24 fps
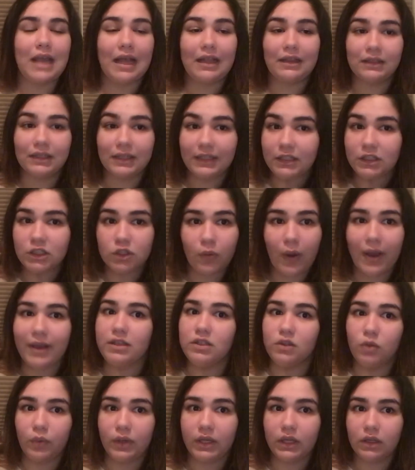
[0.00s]
at least twice
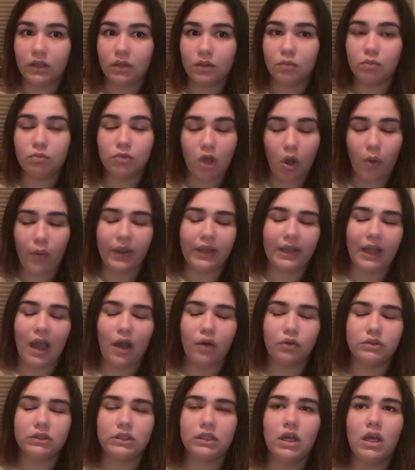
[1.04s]
a week going
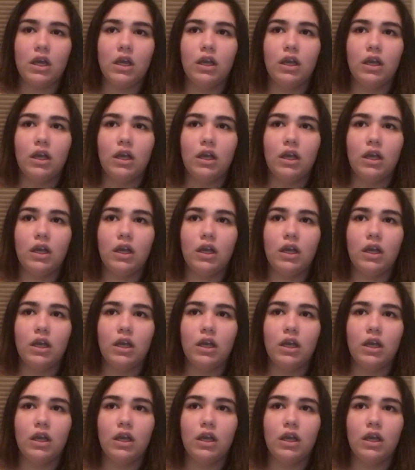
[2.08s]
out.